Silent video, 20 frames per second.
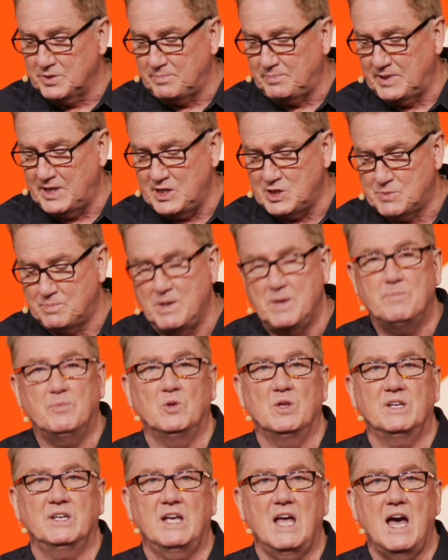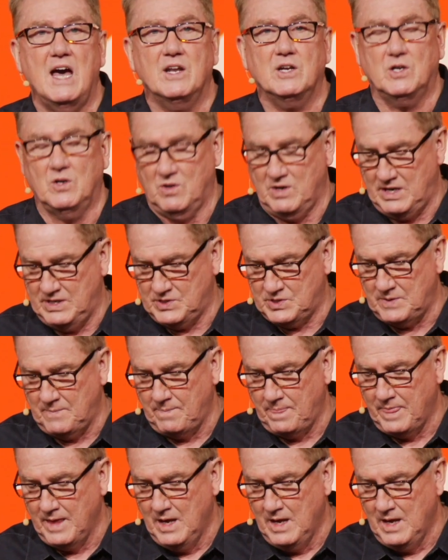to place people in categories.